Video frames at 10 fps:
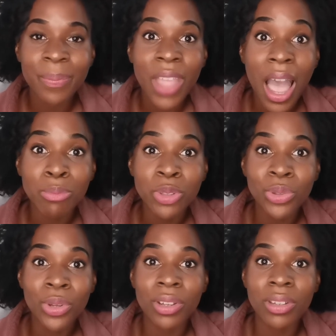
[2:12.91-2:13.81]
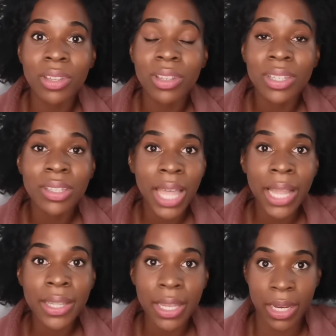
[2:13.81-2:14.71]
I'm
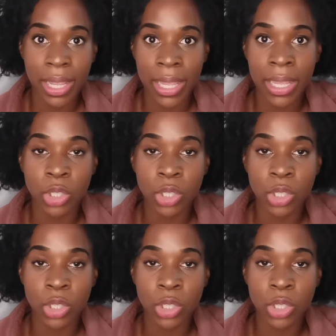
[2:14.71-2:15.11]
standing here,